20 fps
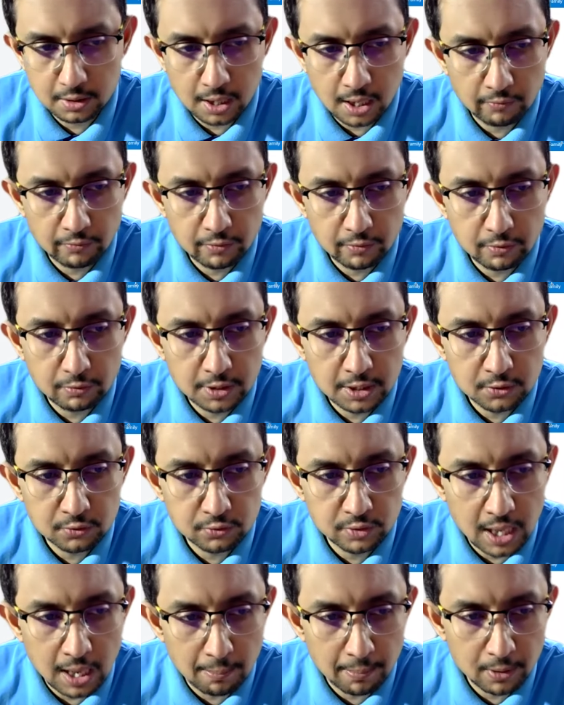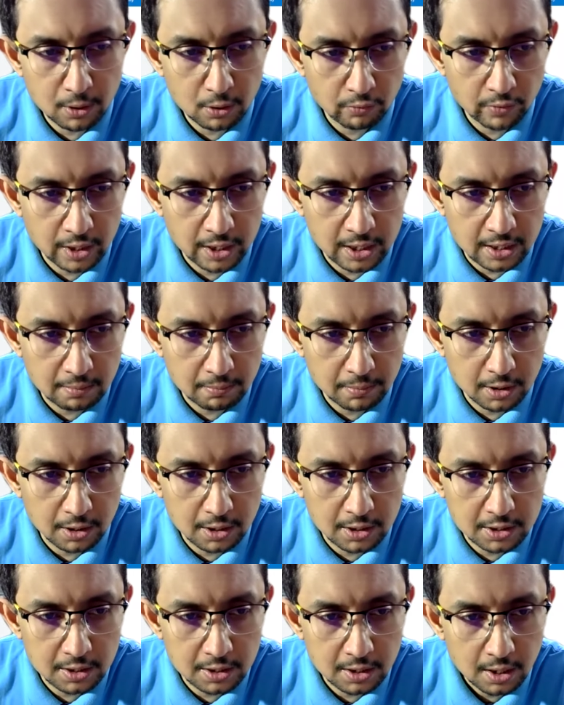a few things will happen over here,
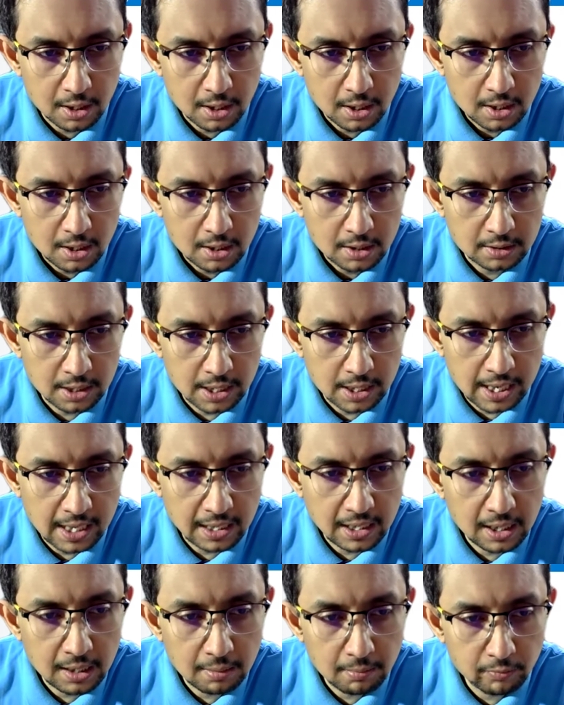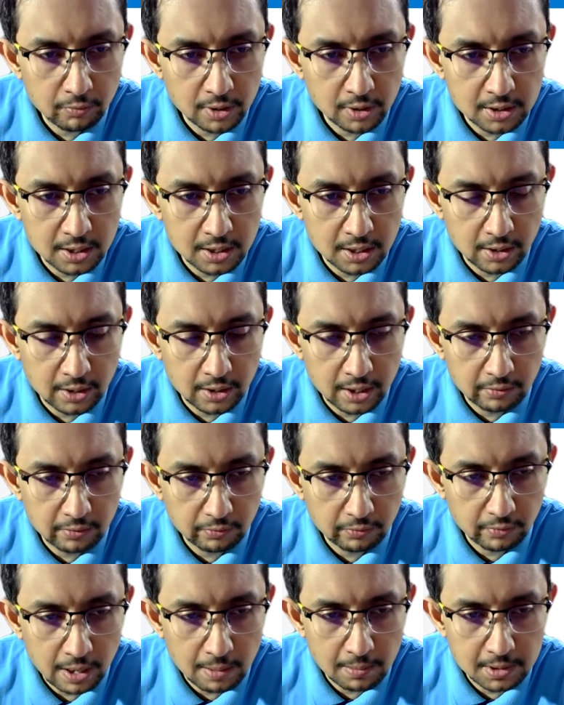because the LLM will generate
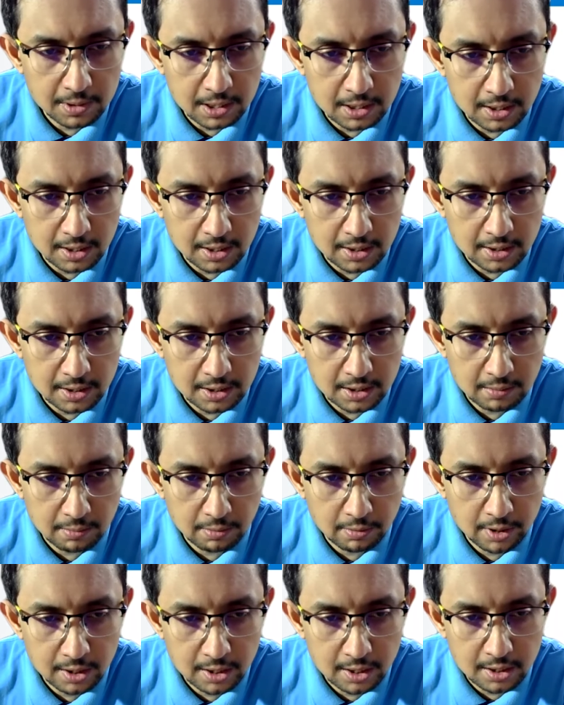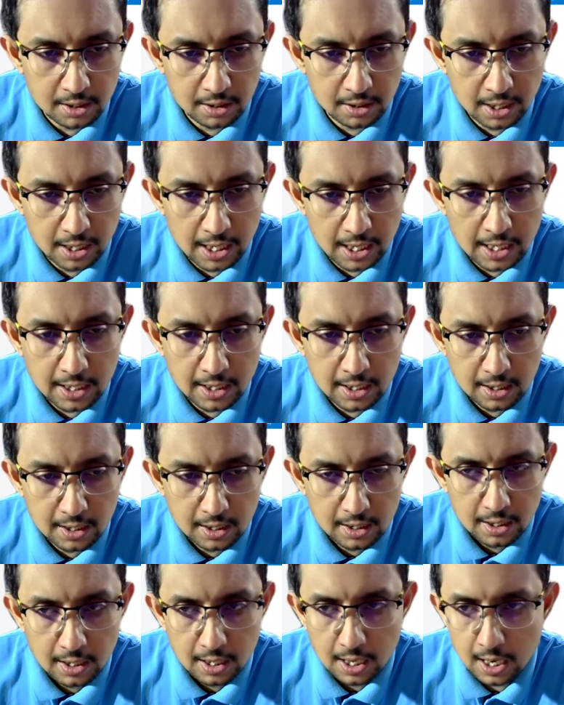5 sentences about agentic AI,
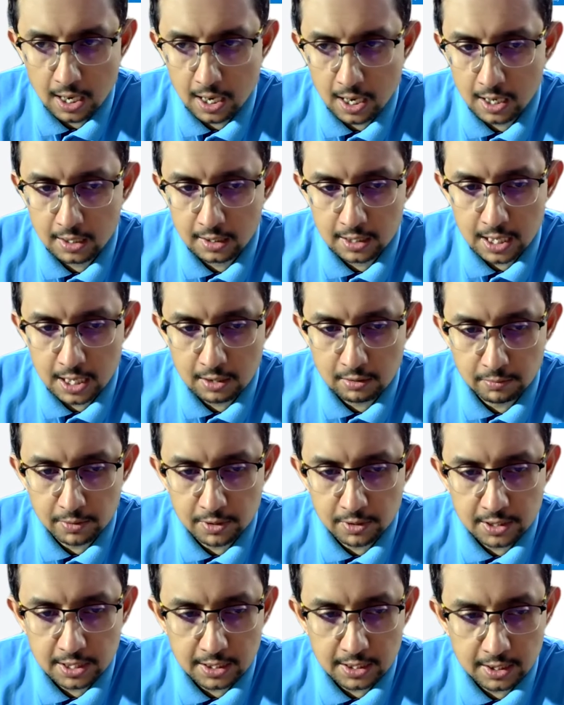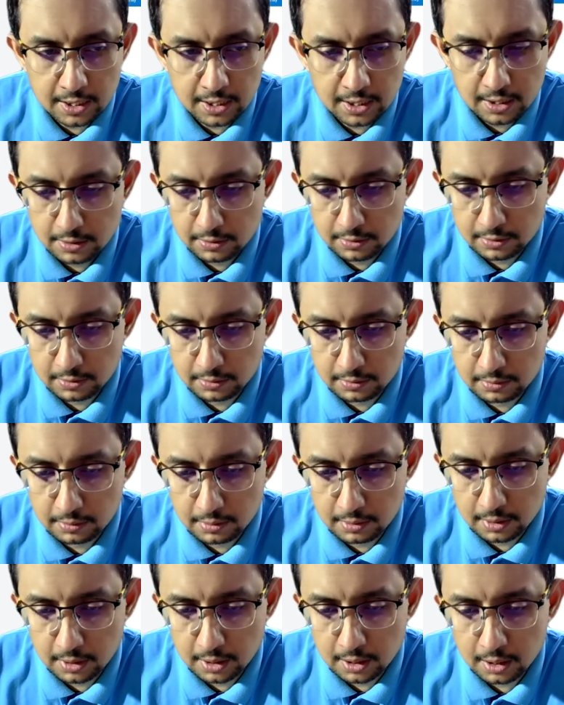and that will be sent to
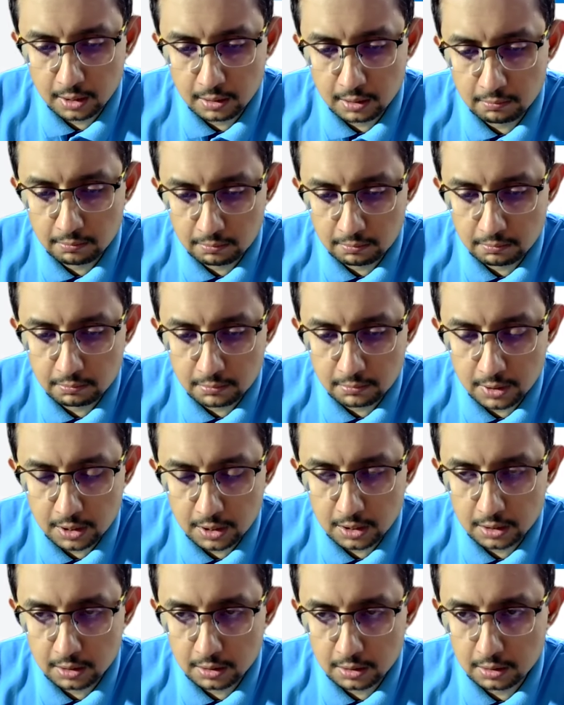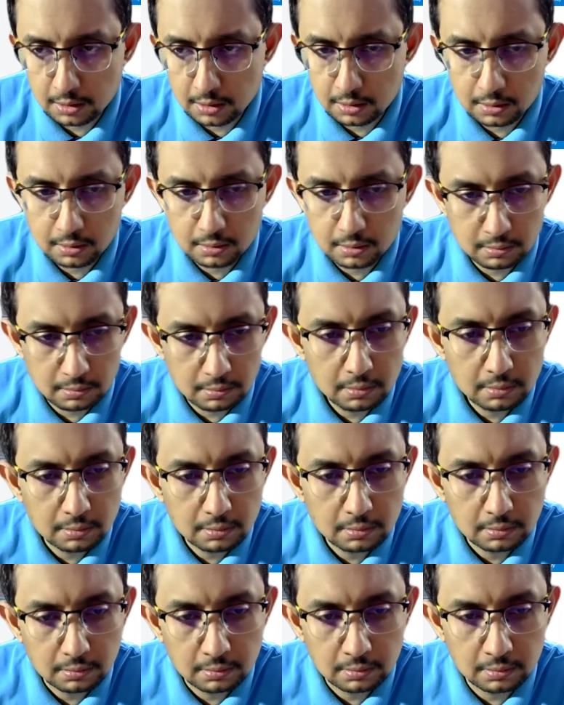uh, uh,
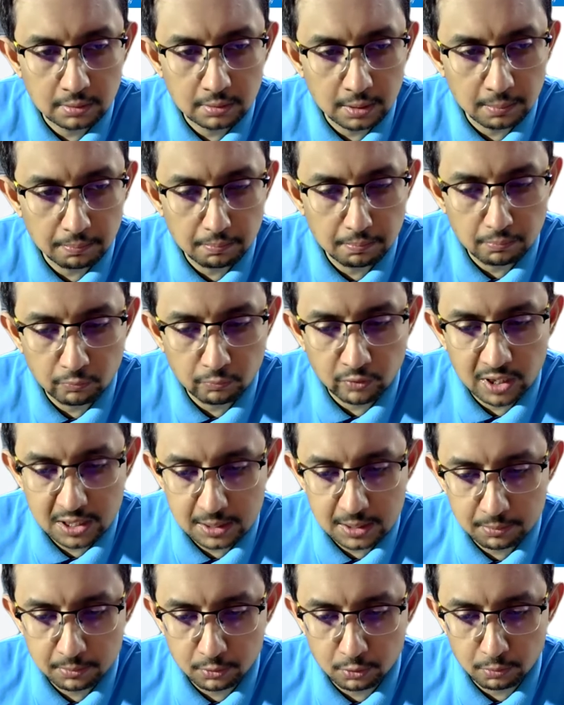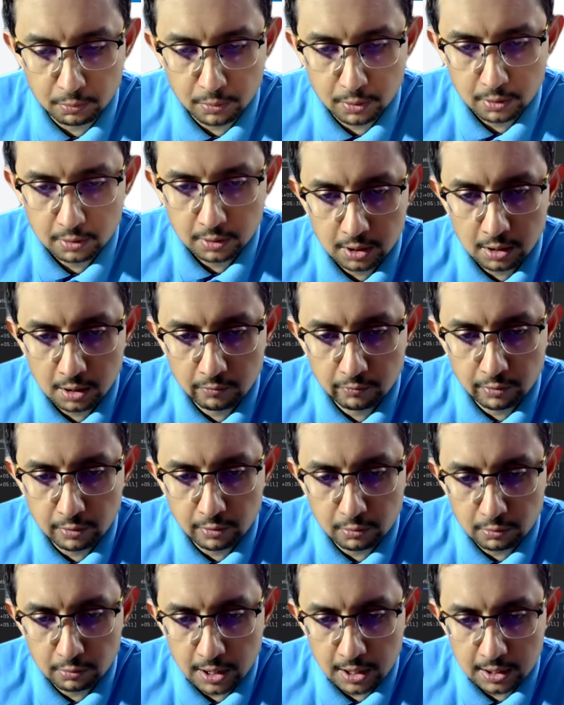the WhatsApp group. Now, if
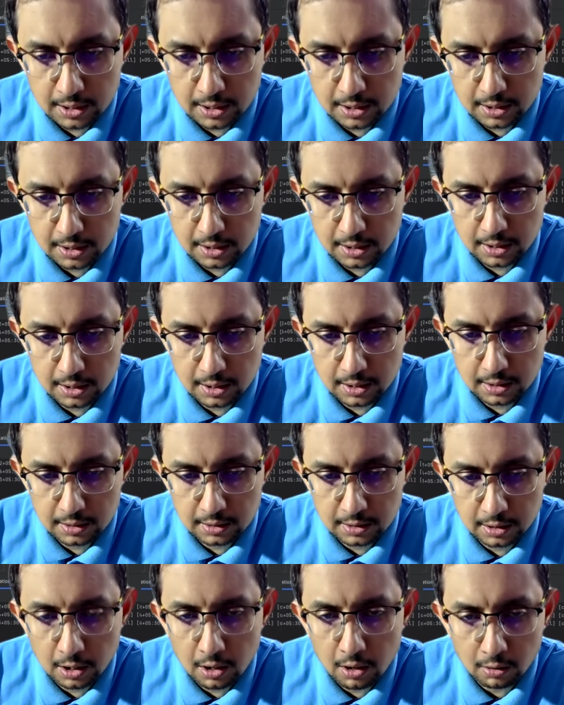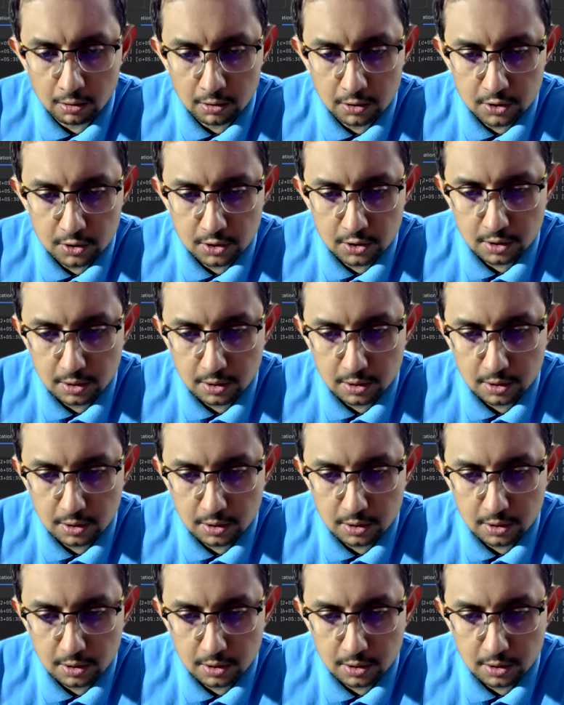we look at the logs,